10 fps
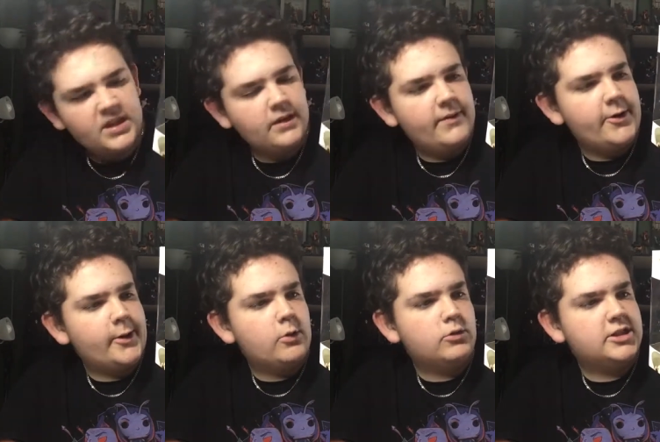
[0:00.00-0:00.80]
very
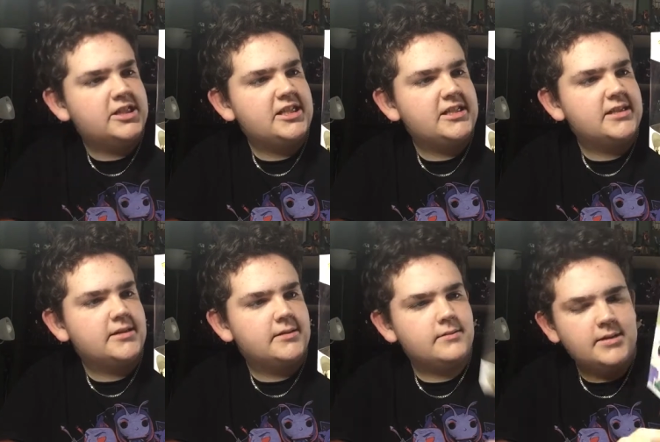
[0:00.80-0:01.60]
cool scene,
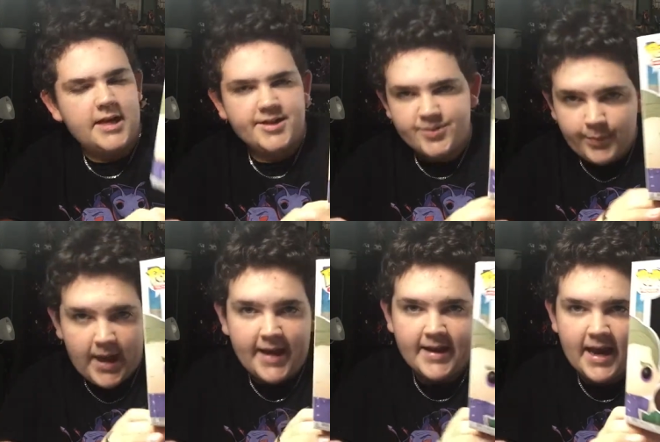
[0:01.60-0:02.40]
and he asked a
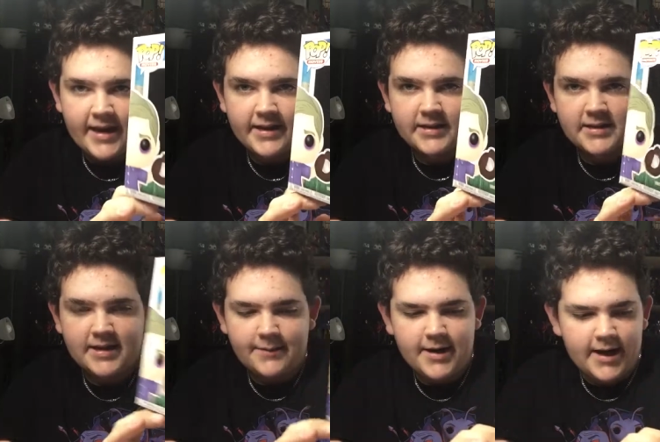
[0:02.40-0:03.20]
black guy because his
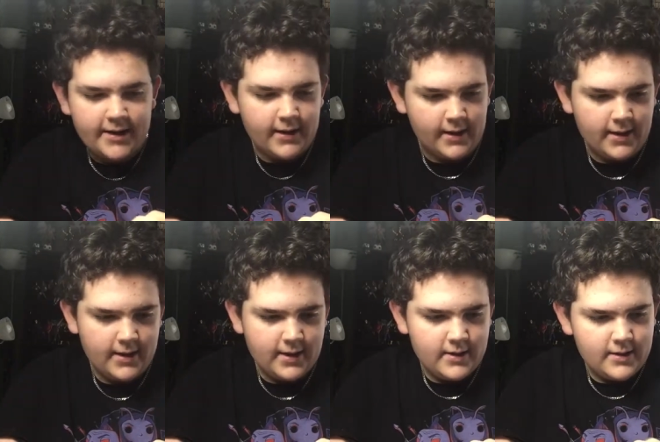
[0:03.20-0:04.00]
stepdad
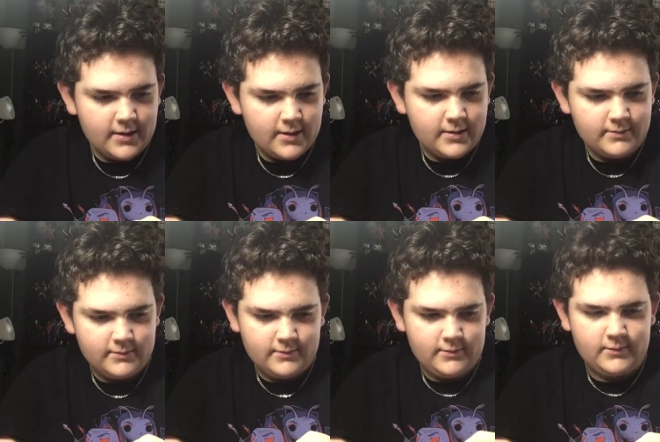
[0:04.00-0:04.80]

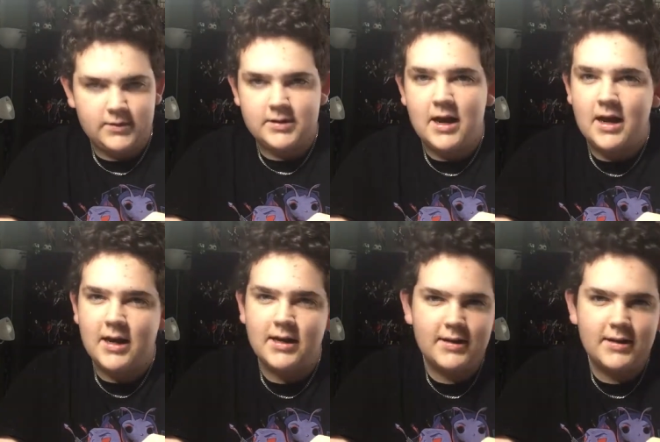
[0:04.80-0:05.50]
it was uh